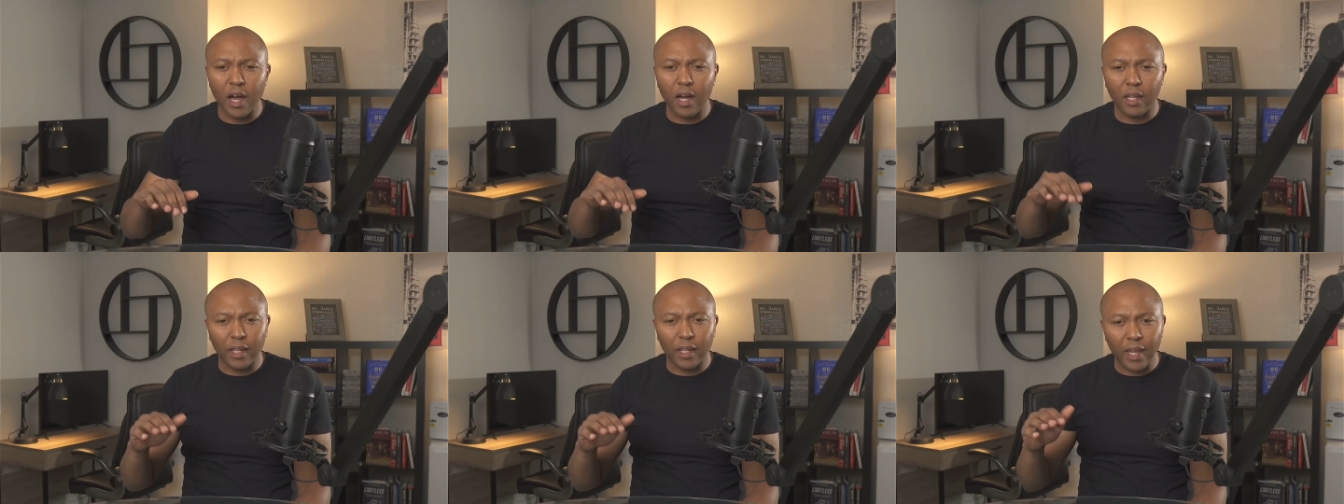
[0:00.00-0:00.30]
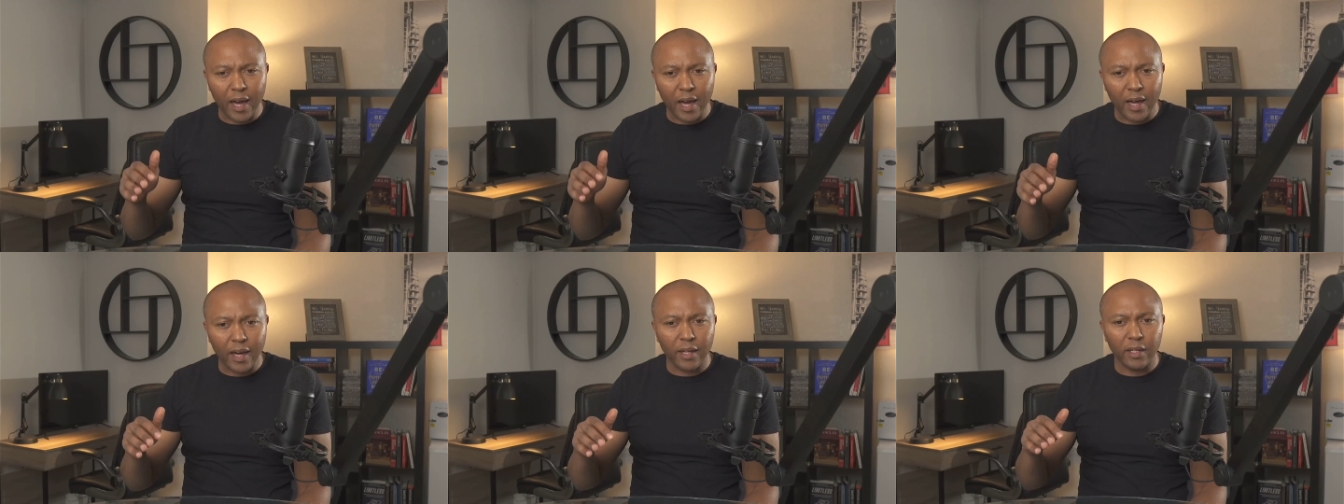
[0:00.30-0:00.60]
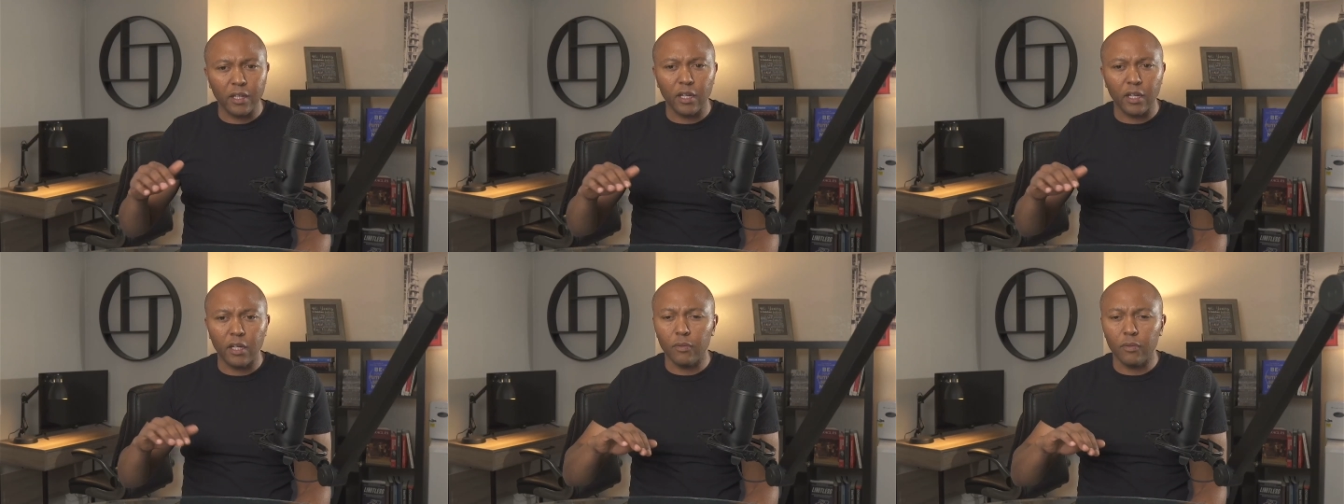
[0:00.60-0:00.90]

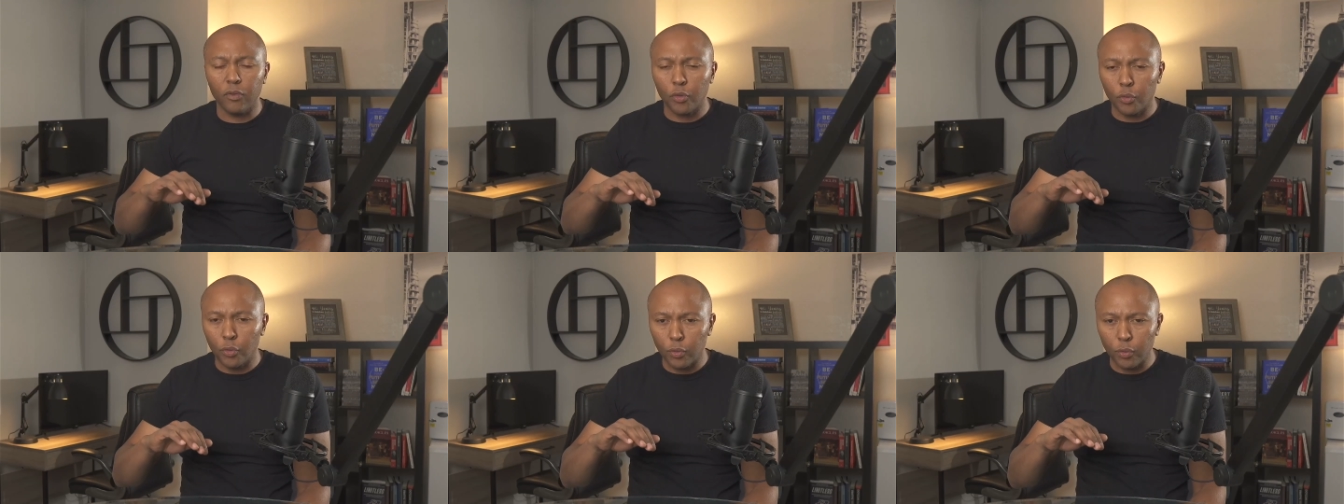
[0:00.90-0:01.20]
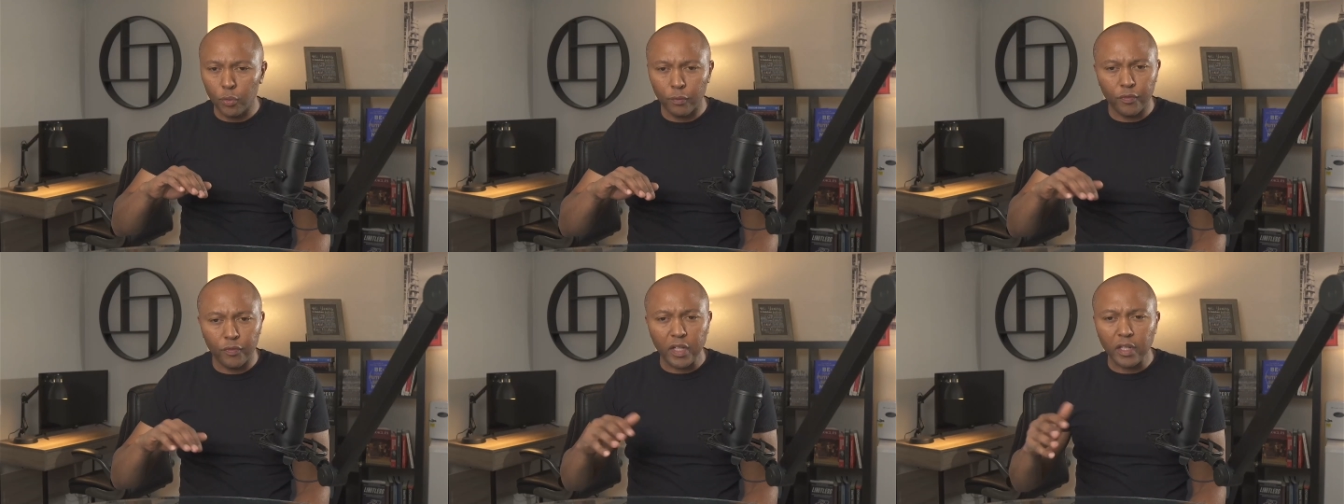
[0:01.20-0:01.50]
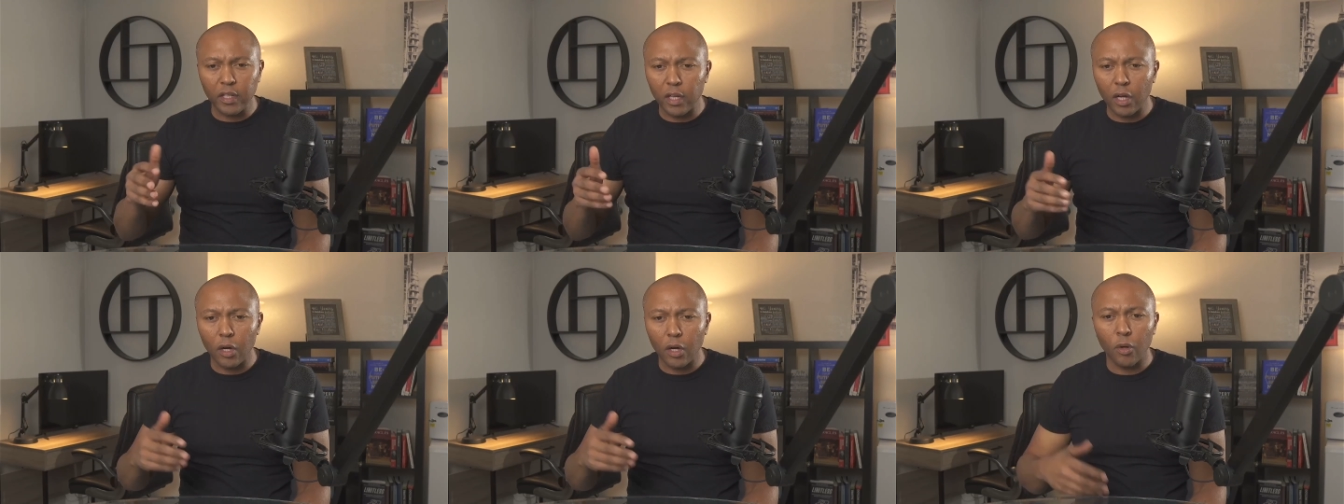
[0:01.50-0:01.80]
online and through
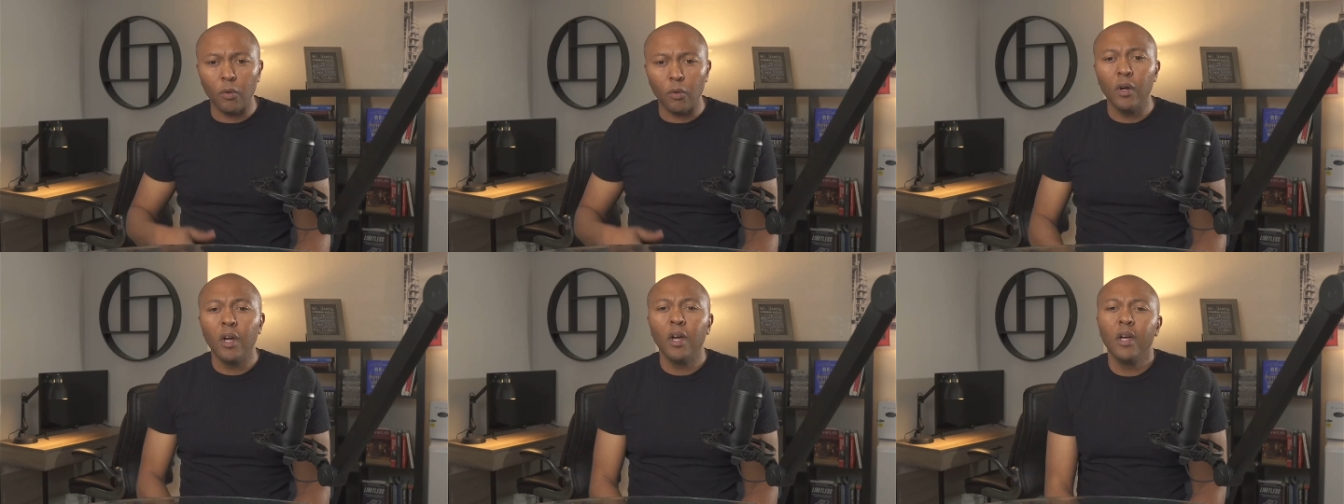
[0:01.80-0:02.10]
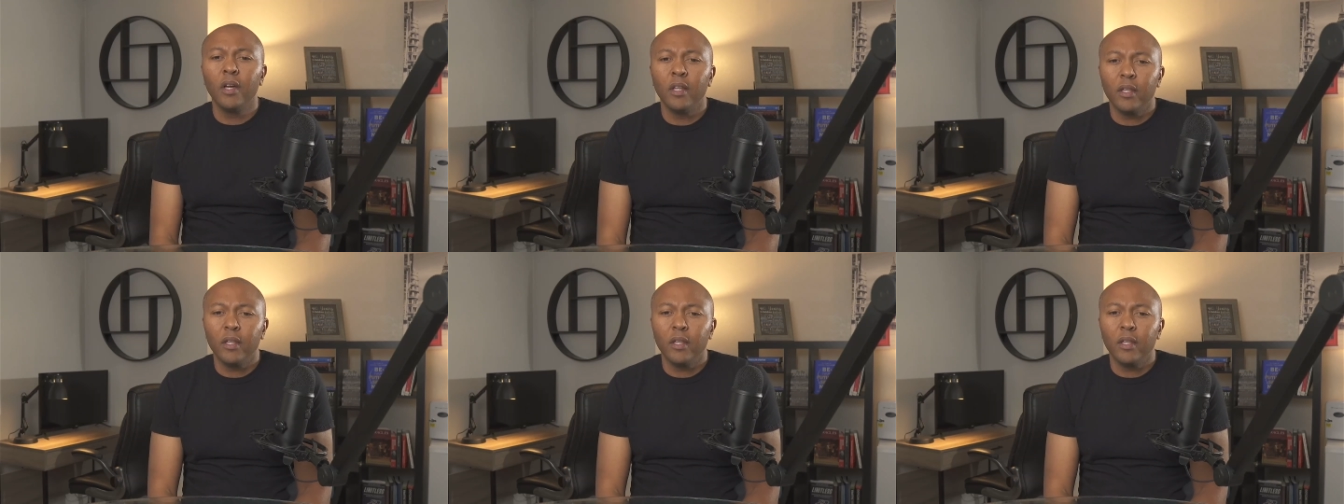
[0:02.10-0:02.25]
video.